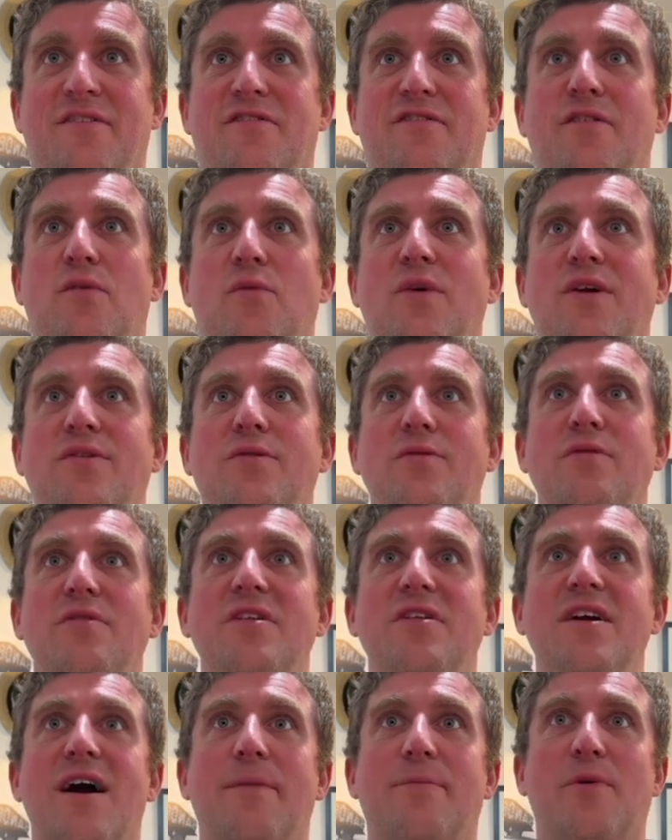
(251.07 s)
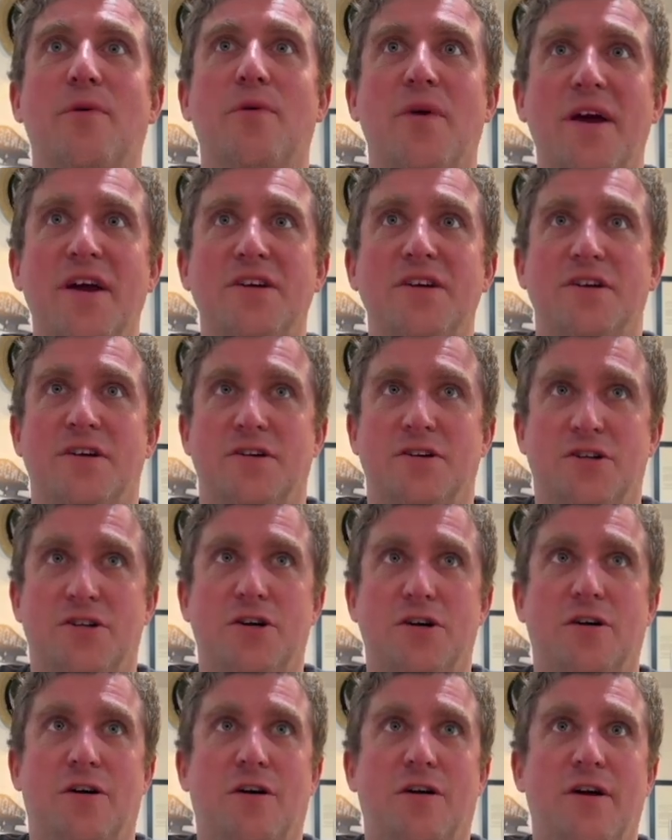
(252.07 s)
So we do the operation,
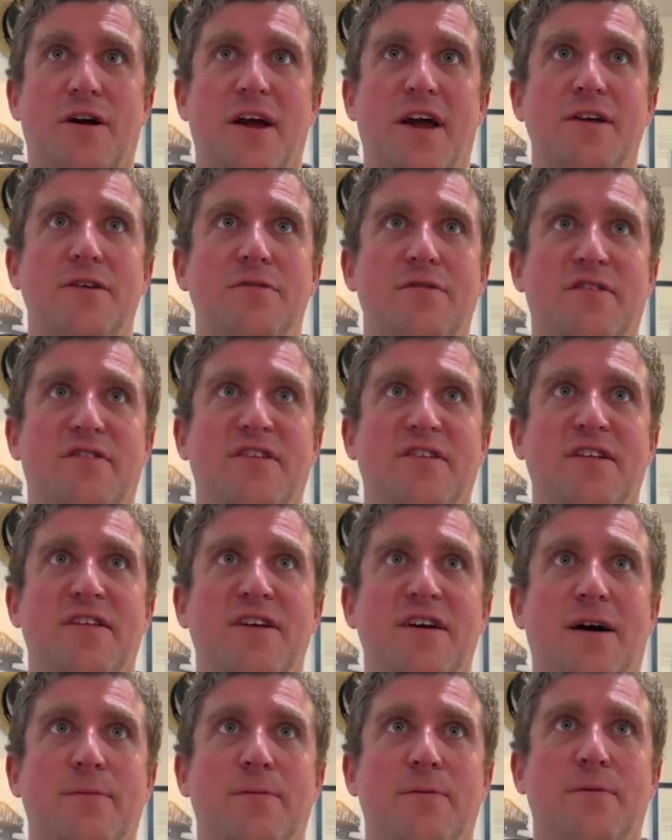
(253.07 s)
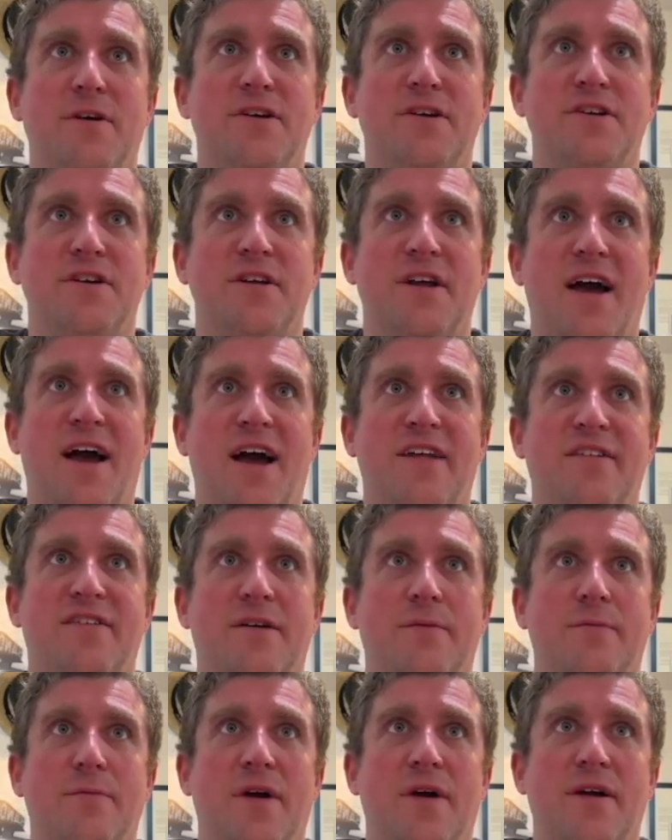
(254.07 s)
sure, and you'll see the operation adds
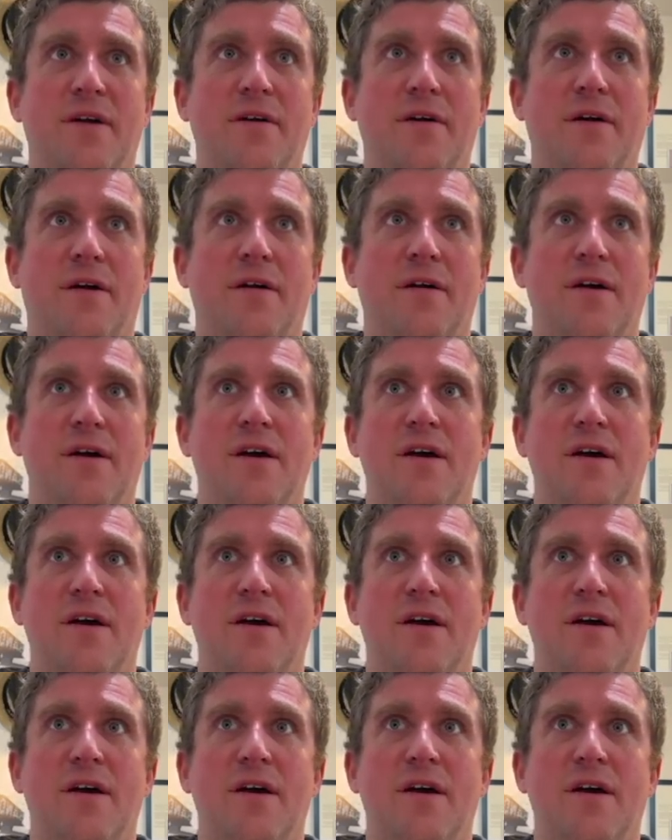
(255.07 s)
up right here.